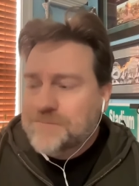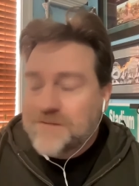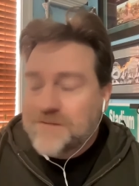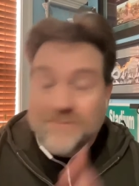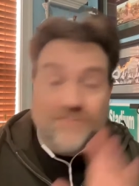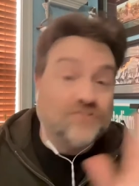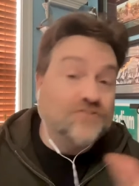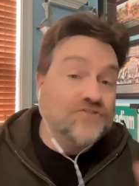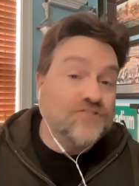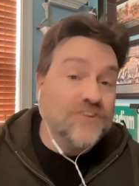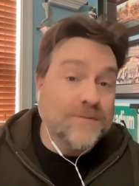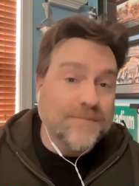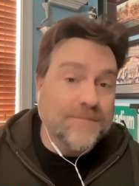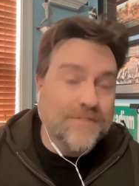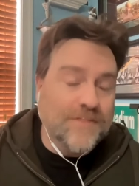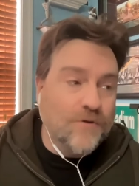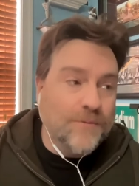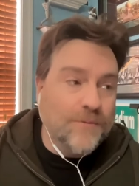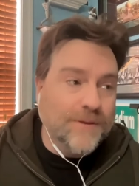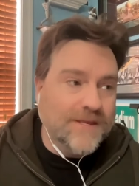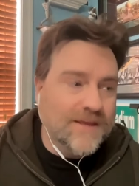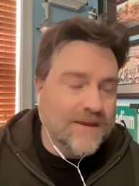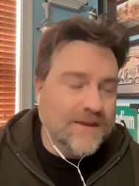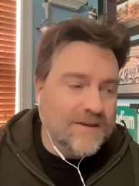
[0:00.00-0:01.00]
It's interesting,
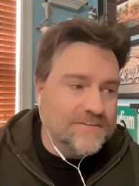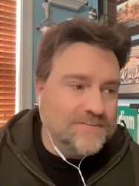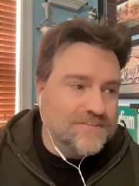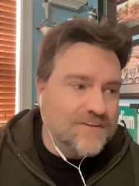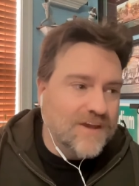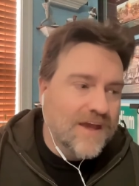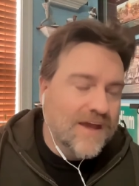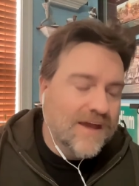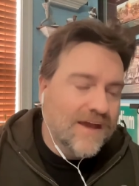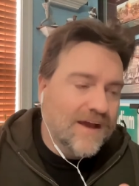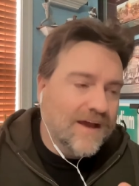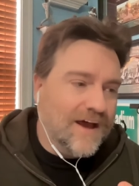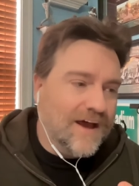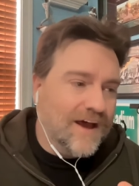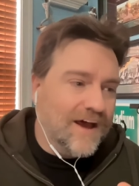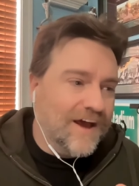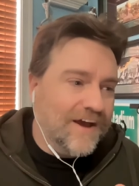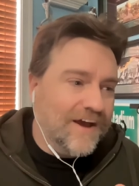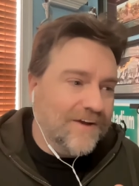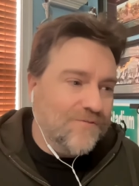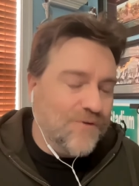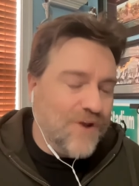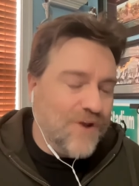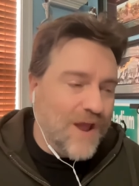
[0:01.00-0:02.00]
though, because
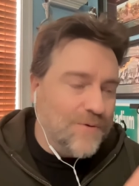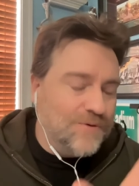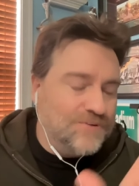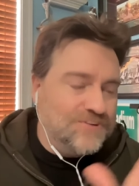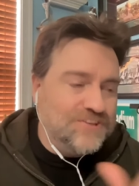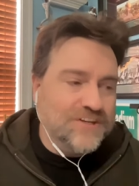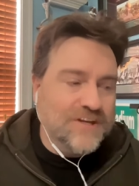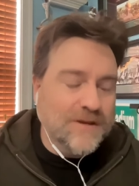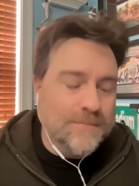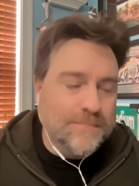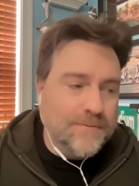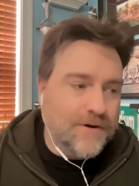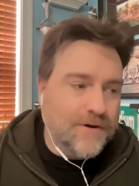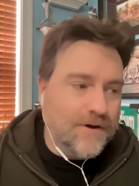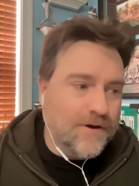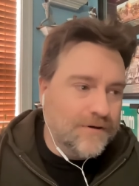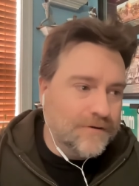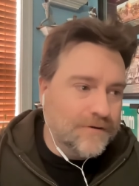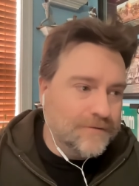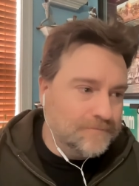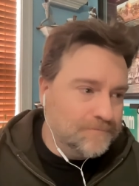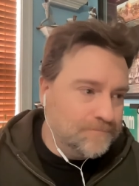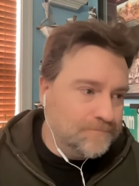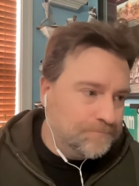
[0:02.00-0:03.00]
when I went to
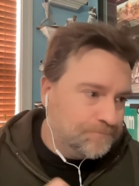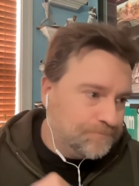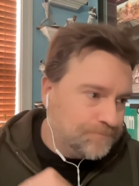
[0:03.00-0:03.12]
Gabon,